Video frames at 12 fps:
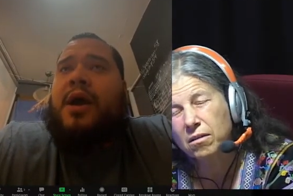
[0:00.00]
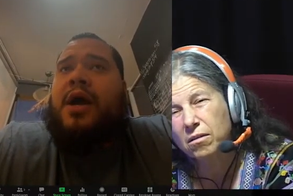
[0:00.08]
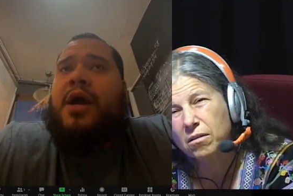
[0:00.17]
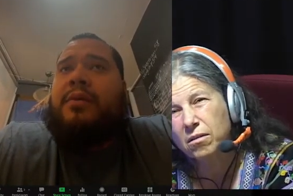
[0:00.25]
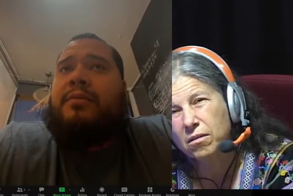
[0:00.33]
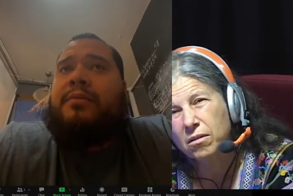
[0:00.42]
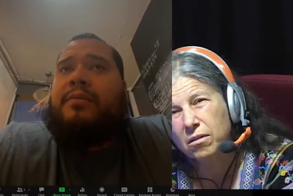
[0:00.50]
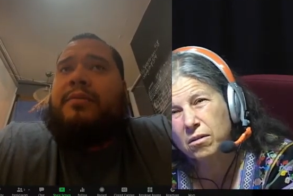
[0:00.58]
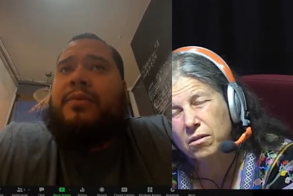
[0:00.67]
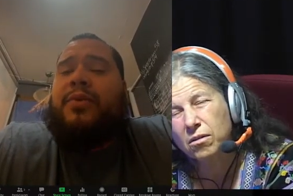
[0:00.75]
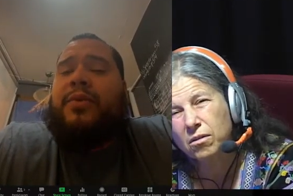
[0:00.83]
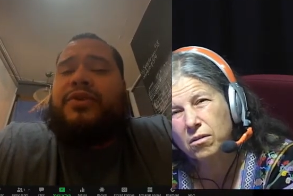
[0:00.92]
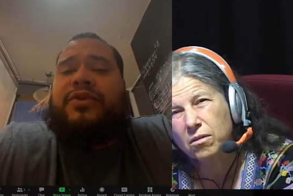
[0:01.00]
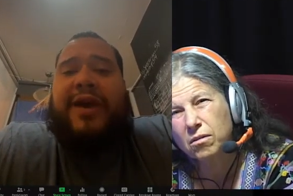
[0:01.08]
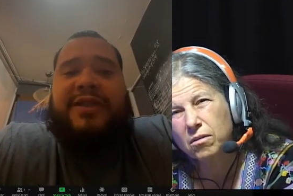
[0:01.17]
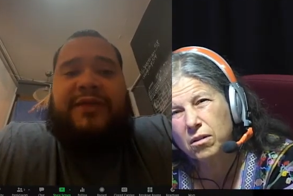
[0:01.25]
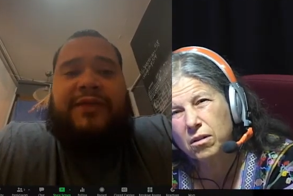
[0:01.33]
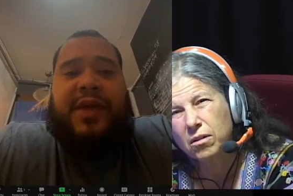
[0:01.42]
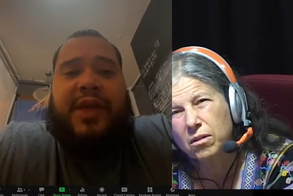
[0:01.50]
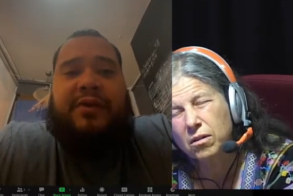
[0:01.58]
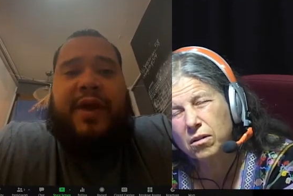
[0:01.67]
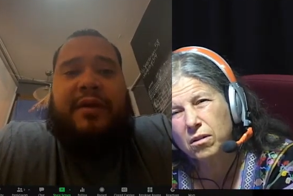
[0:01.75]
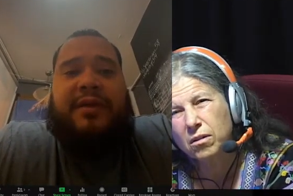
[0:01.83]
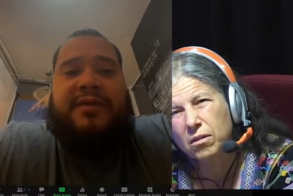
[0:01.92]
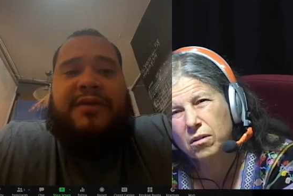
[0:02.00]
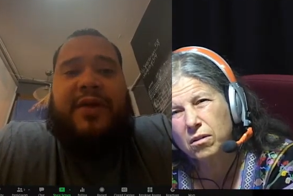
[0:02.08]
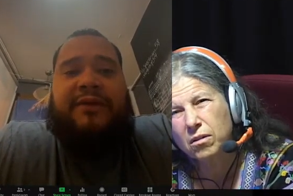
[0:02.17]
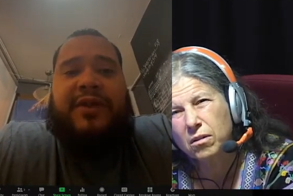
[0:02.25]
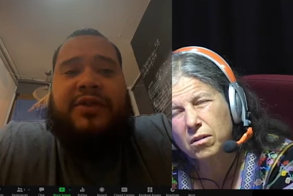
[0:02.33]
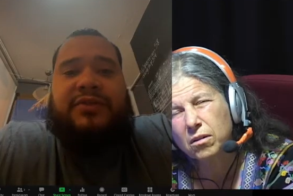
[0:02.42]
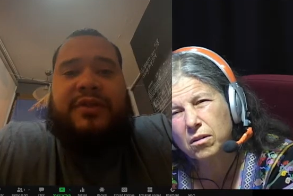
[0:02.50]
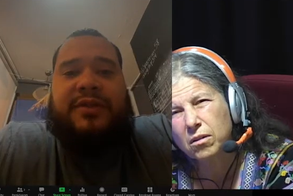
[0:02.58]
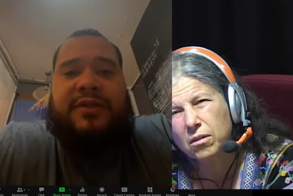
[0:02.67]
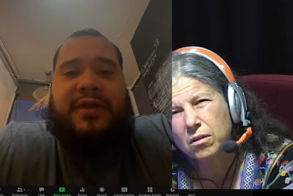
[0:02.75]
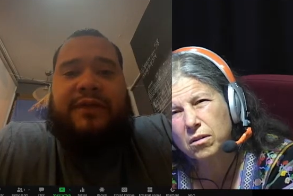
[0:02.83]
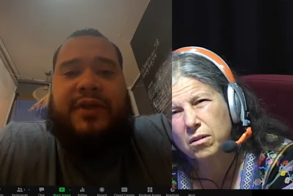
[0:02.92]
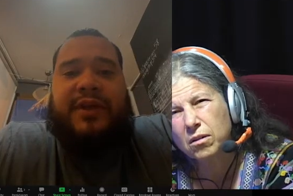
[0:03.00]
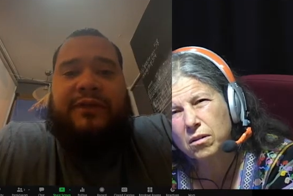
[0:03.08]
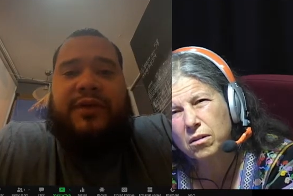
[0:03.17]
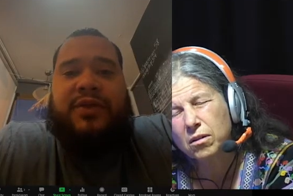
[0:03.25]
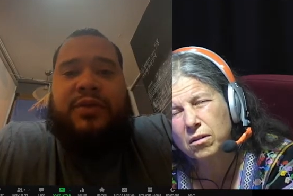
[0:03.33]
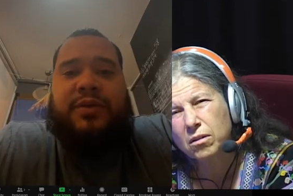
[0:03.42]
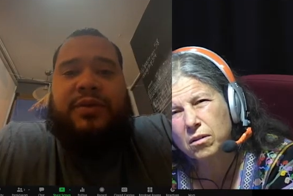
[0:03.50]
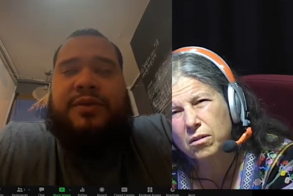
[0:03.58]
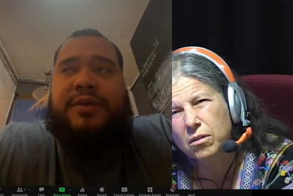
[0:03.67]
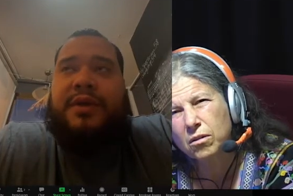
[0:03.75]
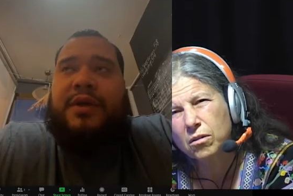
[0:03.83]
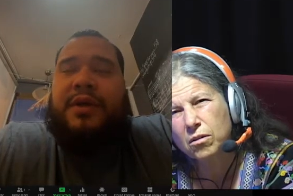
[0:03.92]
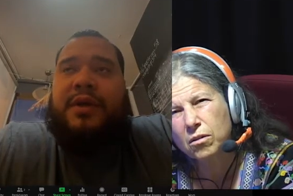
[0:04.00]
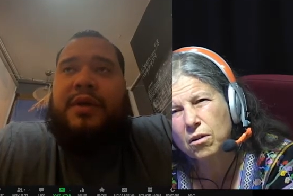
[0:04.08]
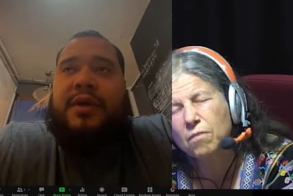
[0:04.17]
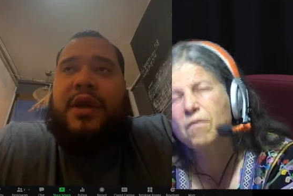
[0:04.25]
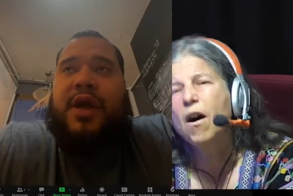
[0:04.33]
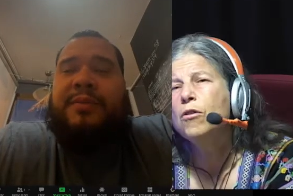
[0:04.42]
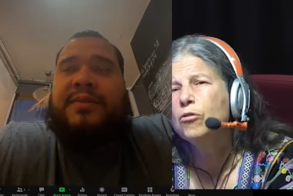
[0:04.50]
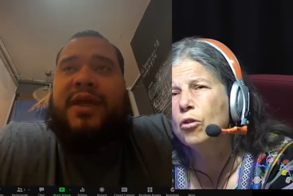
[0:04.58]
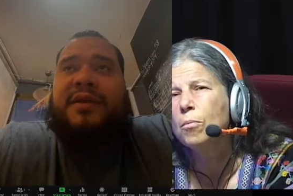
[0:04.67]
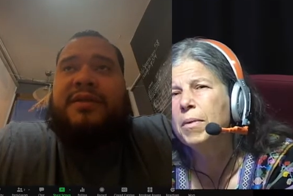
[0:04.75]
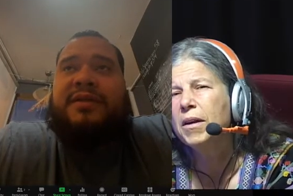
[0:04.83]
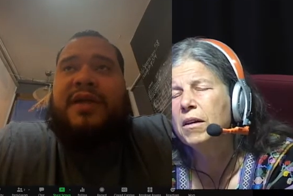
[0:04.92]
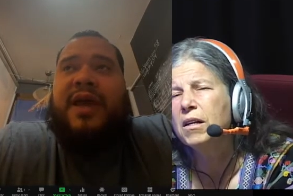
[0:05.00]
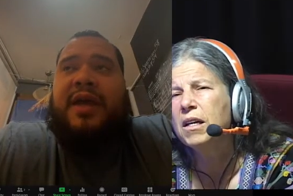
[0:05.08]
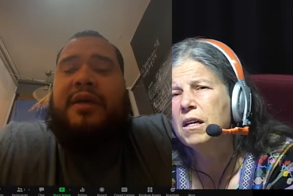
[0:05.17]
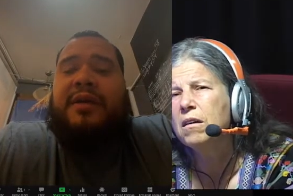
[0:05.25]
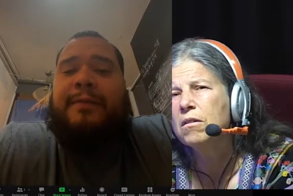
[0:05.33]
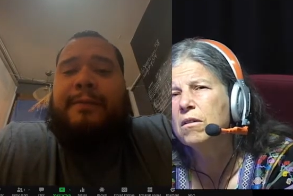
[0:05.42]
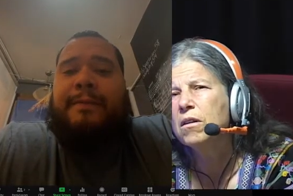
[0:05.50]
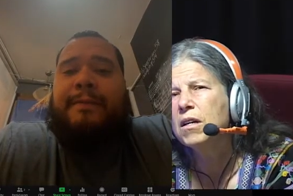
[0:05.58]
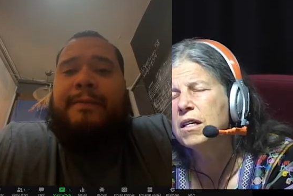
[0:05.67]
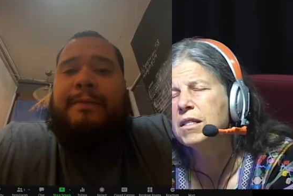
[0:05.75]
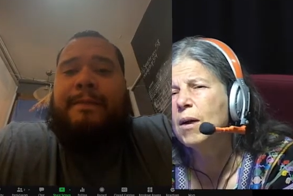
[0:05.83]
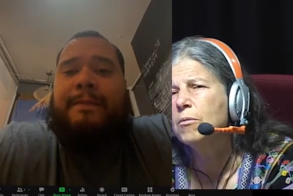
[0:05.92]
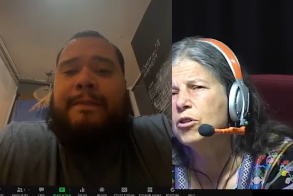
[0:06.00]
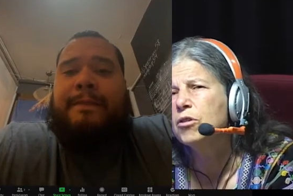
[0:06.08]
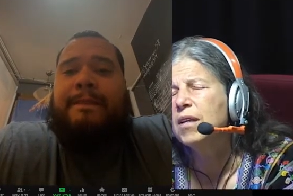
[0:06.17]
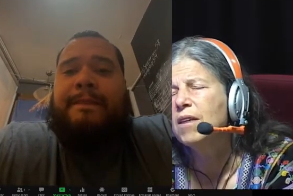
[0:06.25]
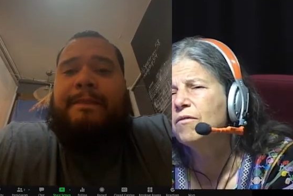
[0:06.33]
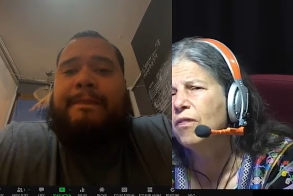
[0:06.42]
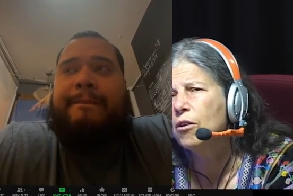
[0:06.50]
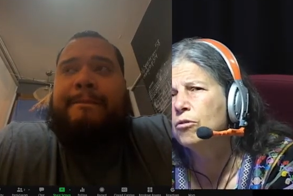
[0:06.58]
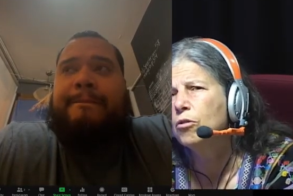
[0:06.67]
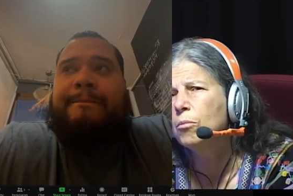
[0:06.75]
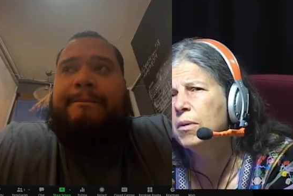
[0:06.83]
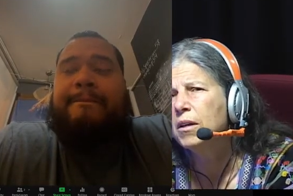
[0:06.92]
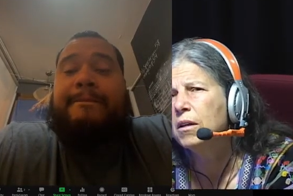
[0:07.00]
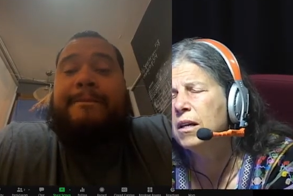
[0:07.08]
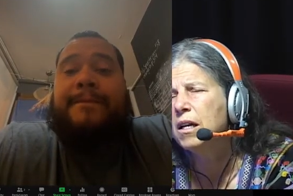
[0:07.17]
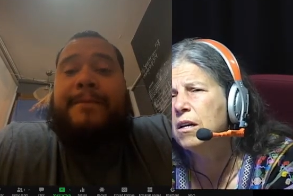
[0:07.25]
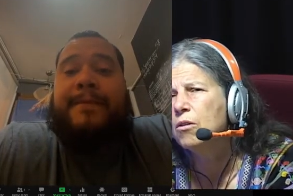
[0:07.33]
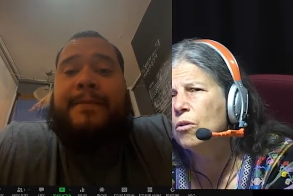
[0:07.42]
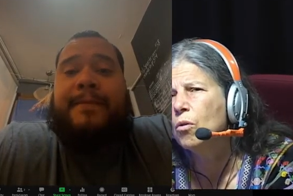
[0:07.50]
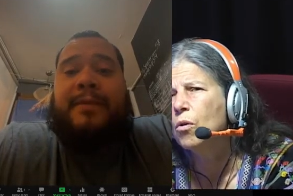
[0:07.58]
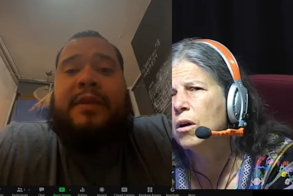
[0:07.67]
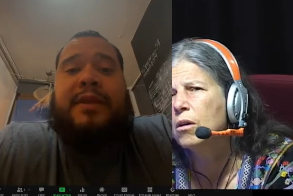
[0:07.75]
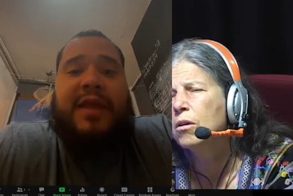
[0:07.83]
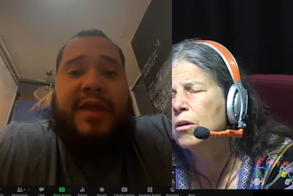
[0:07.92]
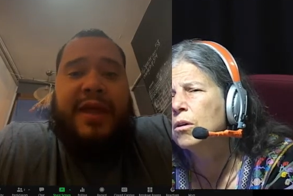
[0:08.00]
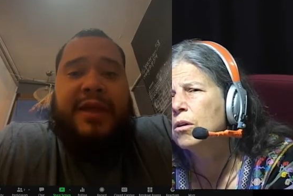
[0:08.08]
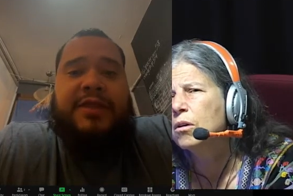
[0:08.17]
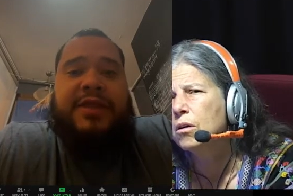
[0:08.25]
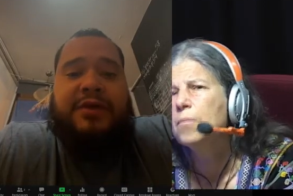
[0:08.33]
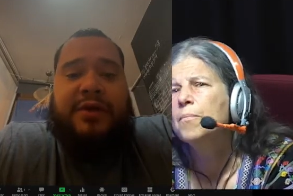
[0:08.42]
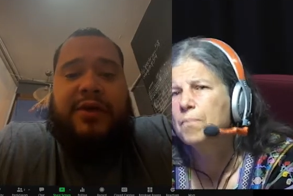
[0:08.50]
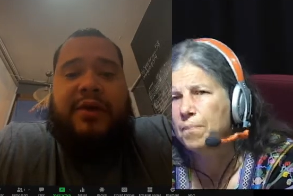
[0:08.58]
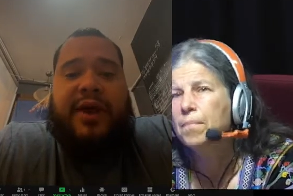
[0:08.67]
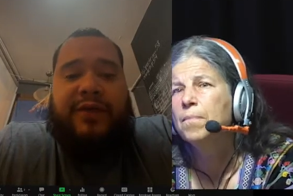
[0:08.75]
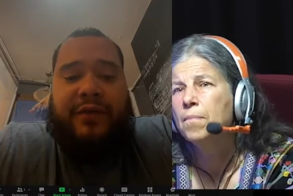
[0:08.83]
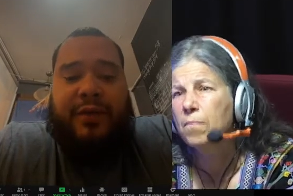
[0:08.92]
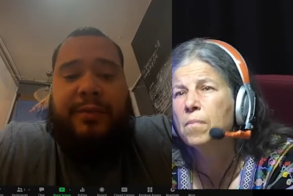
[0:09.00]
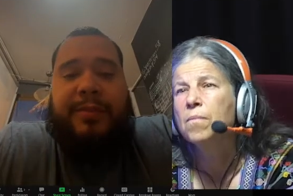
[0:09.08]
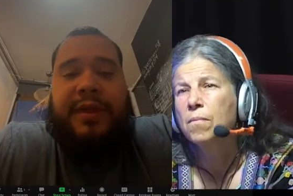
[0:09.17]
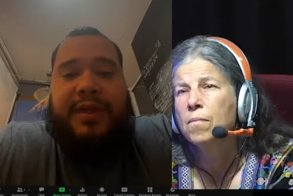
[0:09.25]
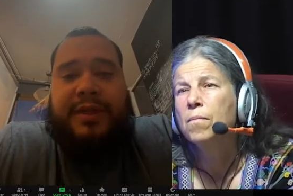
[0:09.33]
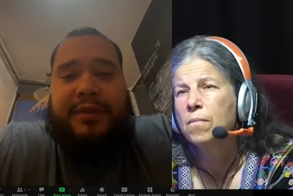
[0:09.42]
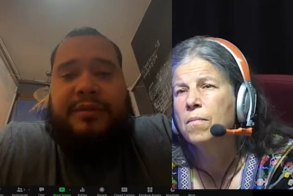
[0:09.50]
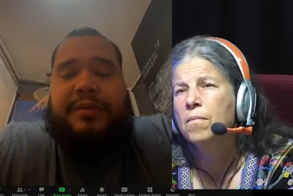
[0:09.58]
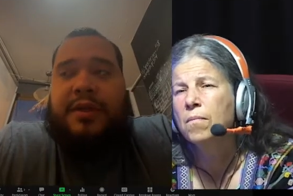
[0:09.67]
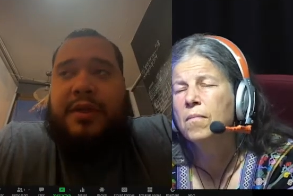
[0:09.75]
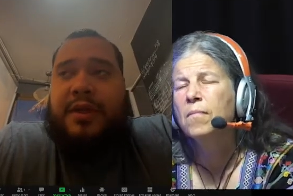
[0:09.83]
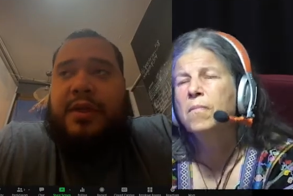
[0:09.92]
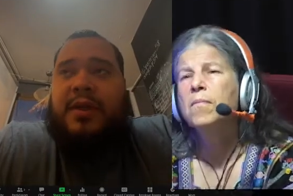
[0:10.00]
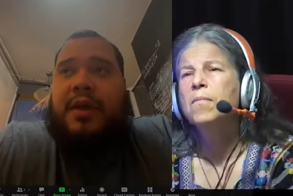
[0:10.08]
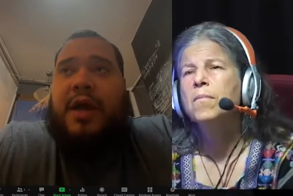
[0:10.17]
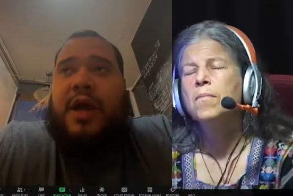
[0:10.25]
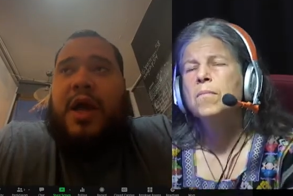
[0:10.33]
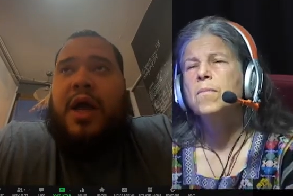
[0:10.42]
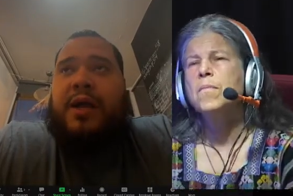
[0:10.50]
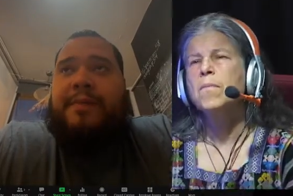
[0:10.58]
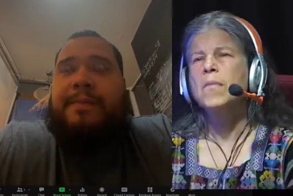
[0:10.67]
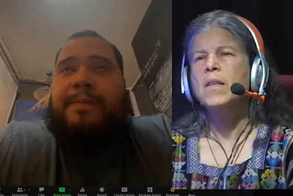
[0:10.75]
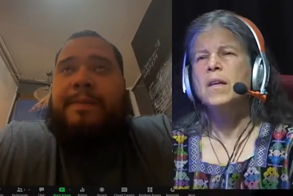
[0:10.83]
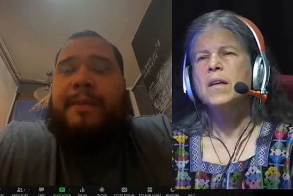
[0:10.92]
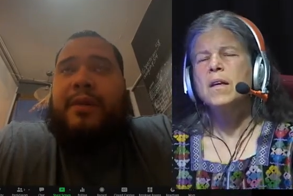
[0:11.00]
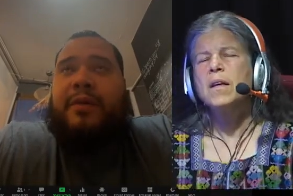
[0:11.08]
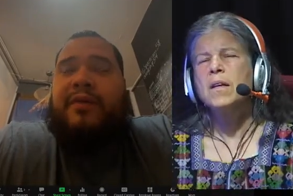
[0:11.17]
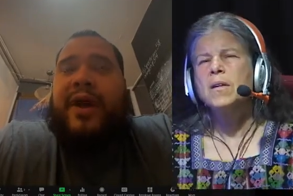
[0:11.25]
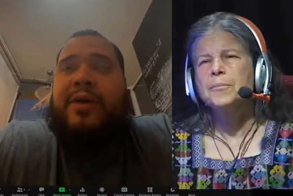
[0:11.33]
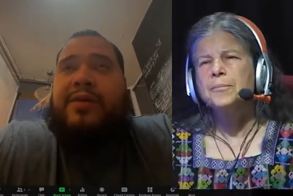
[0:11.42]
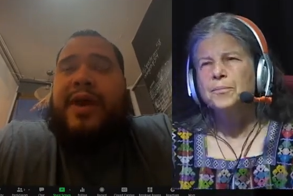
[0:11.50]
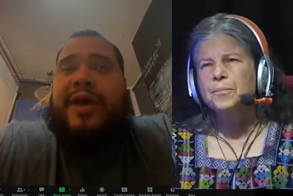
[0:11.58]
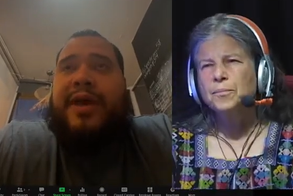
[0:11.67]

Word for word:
Speaker 1: um, we try to figure out the self interest of individuals. Um, vulnerability? Um,
Speaker 2: is that what you said? Vulnerability? or
Speaker 1: Yeah, that is correct. Mm-hmm. Vulnerability. Mm-hmm. Um, right.